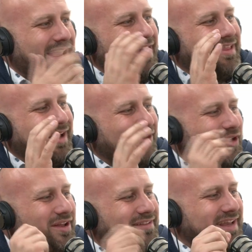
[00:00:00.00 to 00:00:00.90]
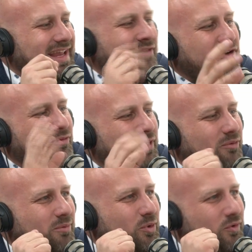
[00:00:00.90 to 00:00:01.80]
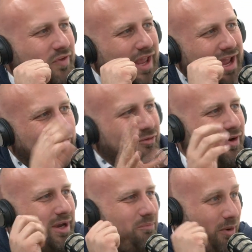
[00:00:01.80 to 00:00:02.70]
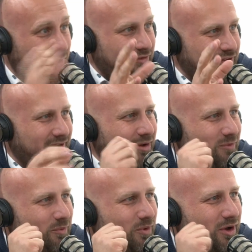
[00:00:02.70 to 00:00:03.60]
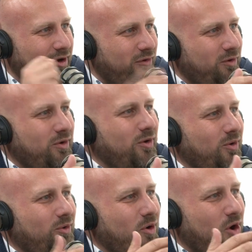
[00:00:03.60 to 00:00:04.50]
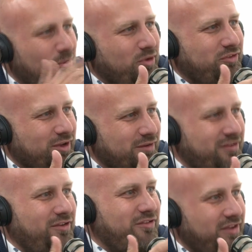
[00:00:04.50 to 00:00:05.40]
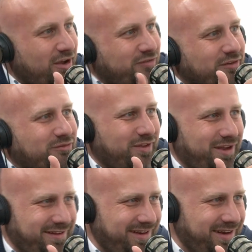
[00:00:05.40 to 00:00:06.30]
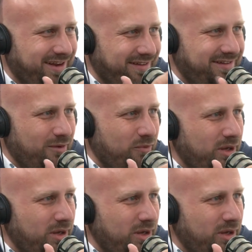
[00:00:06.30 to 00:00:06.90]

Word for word: like we could say even if we removed every person and we were on our own, almost all of us are self-conflicted in yeah, some way